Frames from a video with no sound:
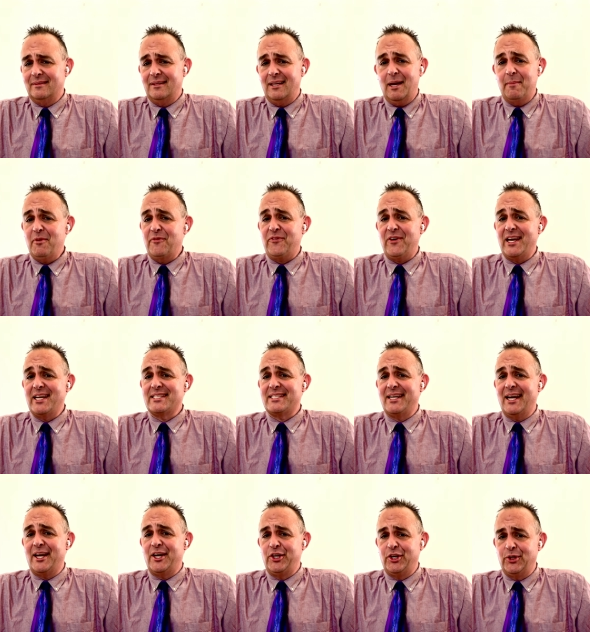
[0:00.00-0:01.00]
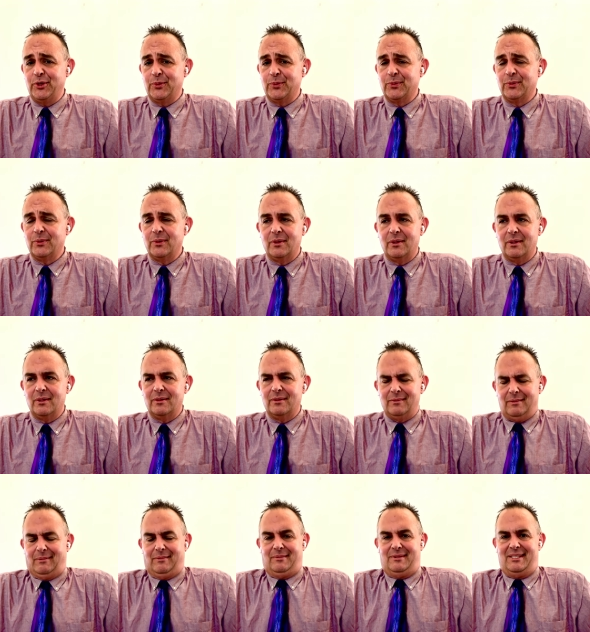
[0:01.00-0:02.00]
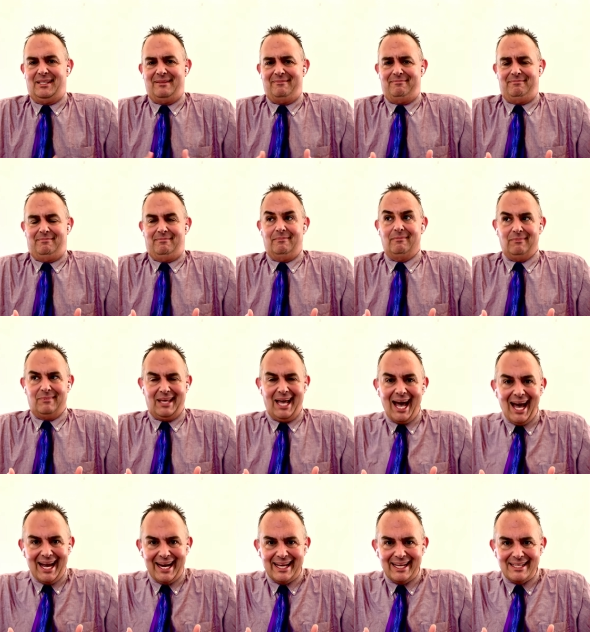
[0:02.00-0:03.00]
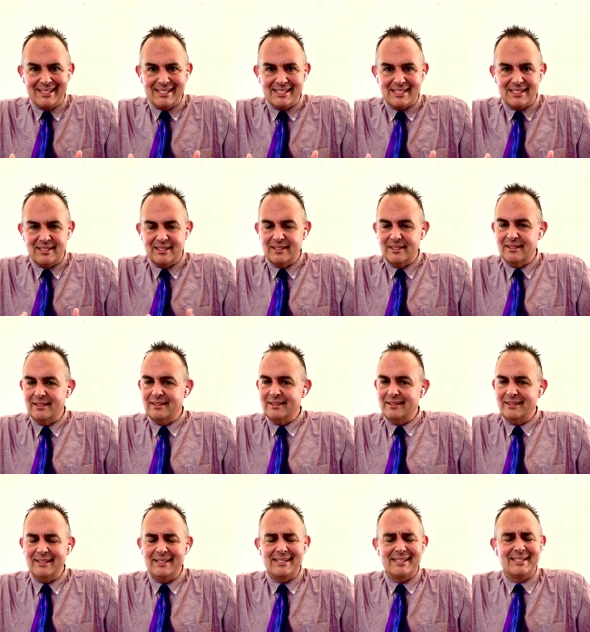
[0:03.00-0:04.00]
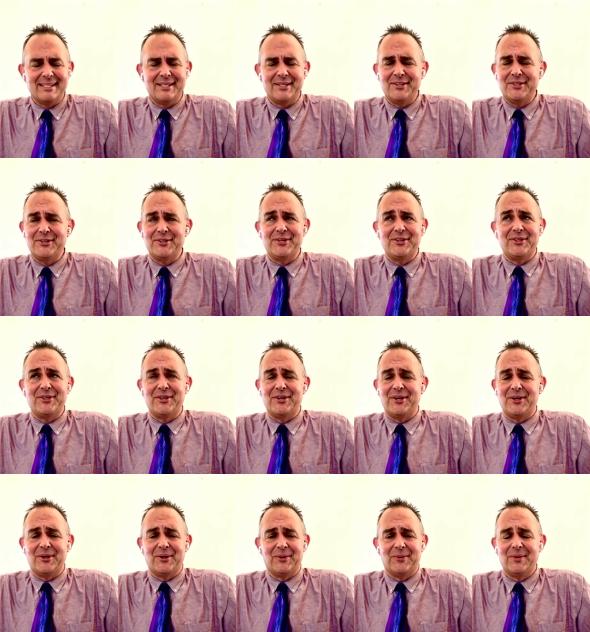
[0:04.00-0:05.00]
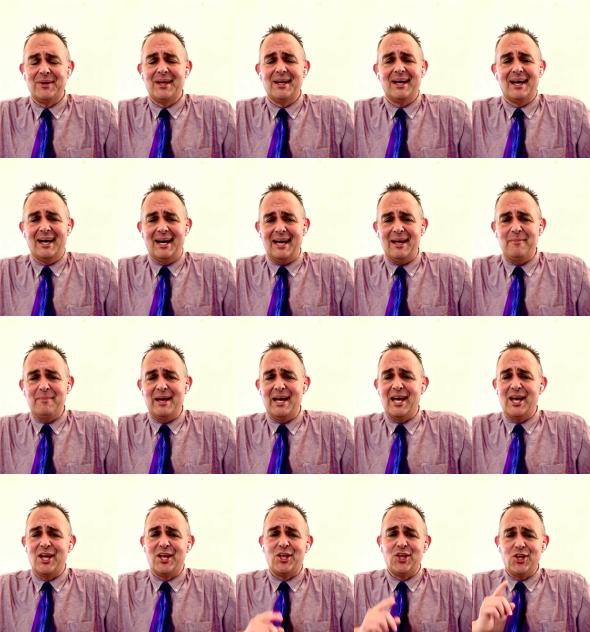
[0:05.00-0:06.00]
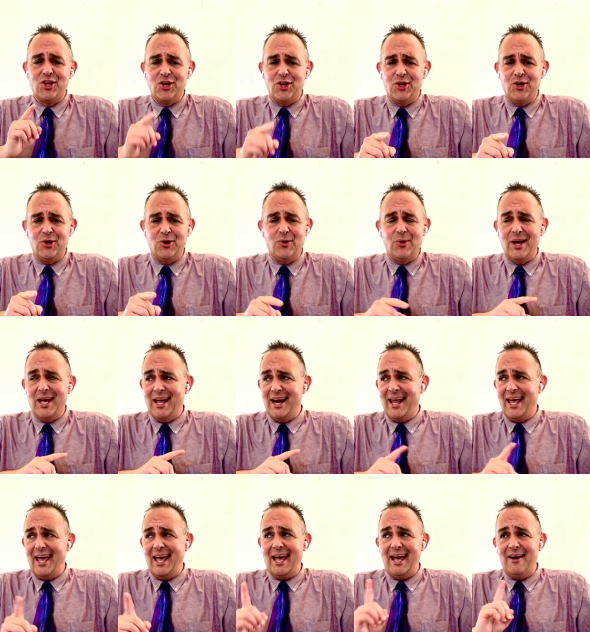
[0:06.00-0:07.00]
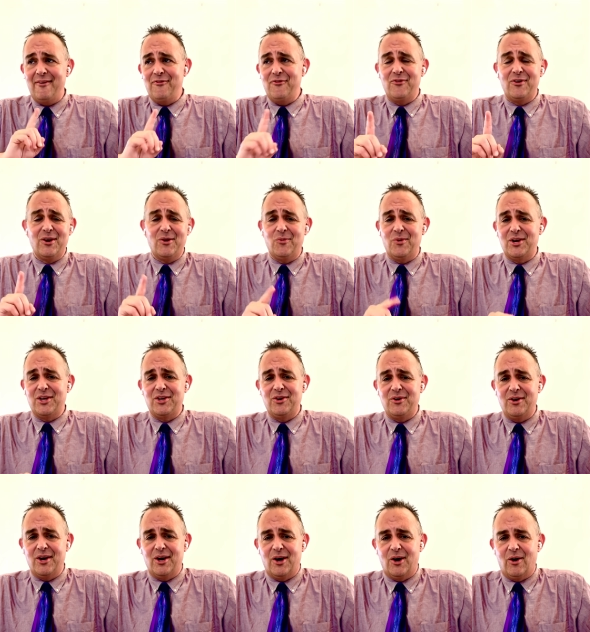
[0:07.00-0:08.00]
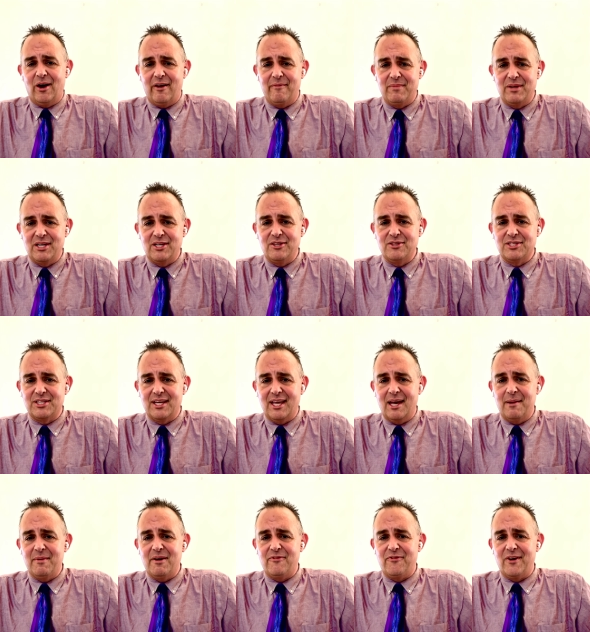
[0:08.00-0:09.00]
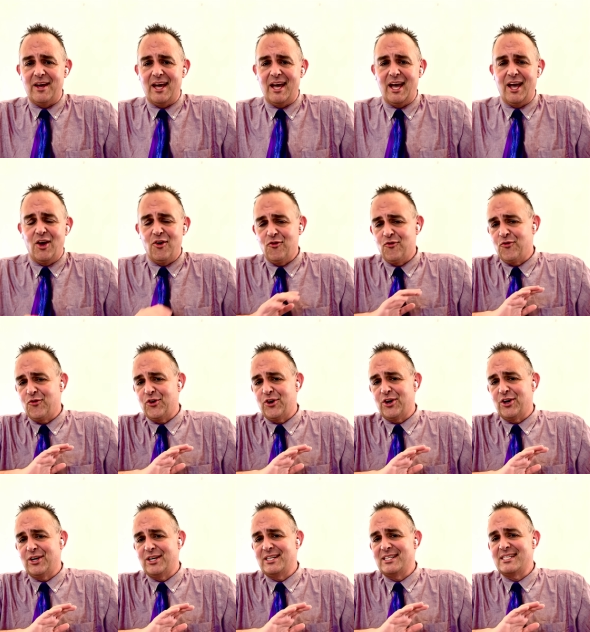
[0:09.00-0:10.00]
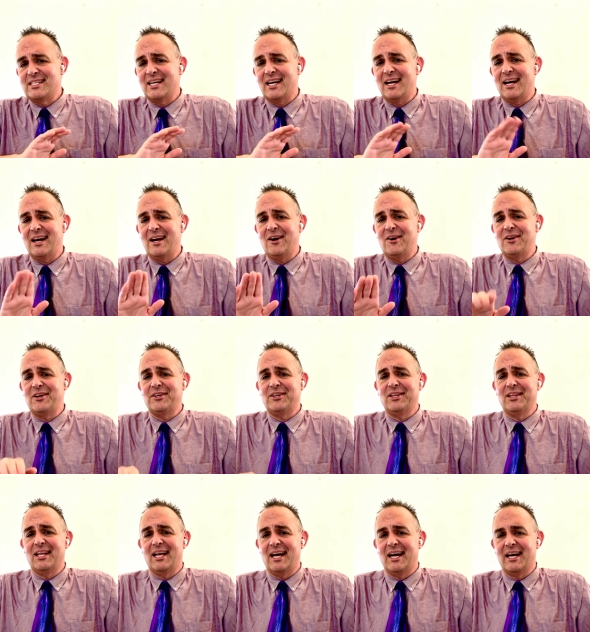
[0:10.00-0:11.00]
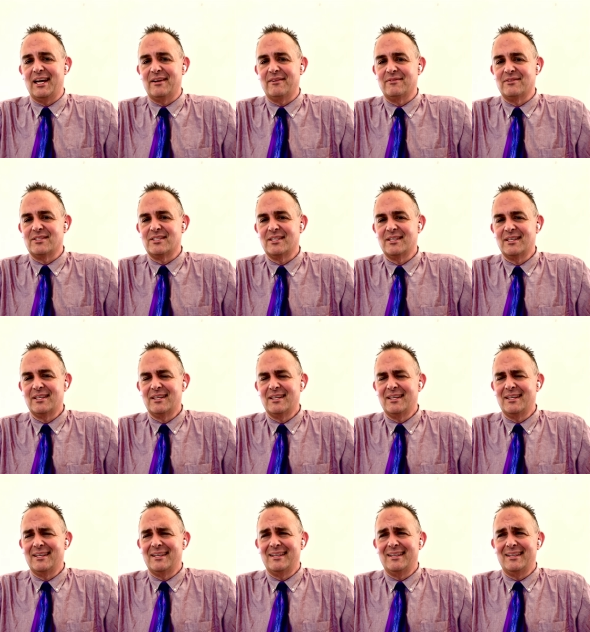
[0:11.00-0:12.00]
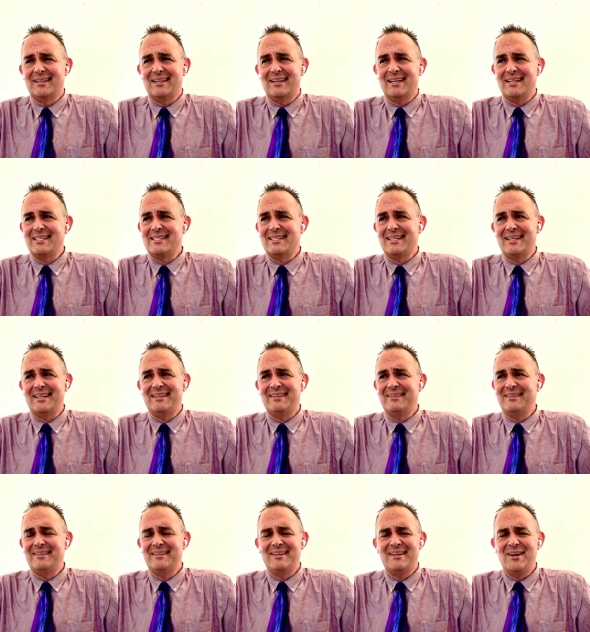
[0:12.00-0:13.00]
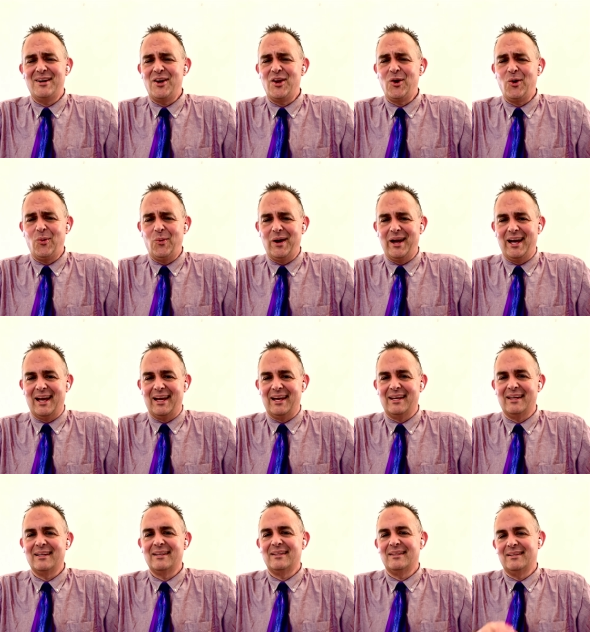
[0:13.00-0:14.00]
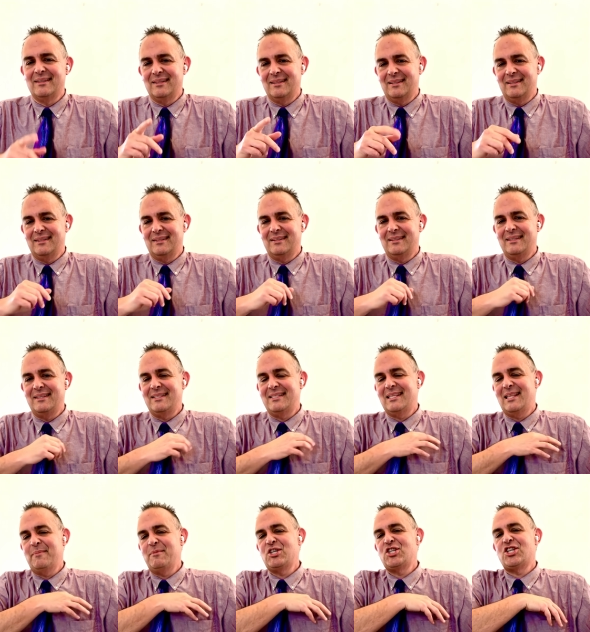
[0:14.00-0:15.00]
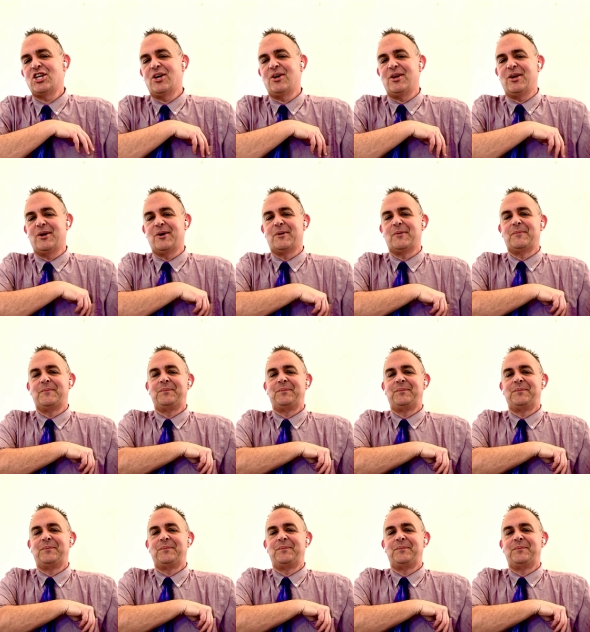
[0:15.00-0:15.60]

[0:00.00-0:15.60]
MFA is not new. I said, yeah, it is. He said, no. I bet you and everyone you know have been using MFA for your entire adult lives. And I said, no way. He said, let me show you.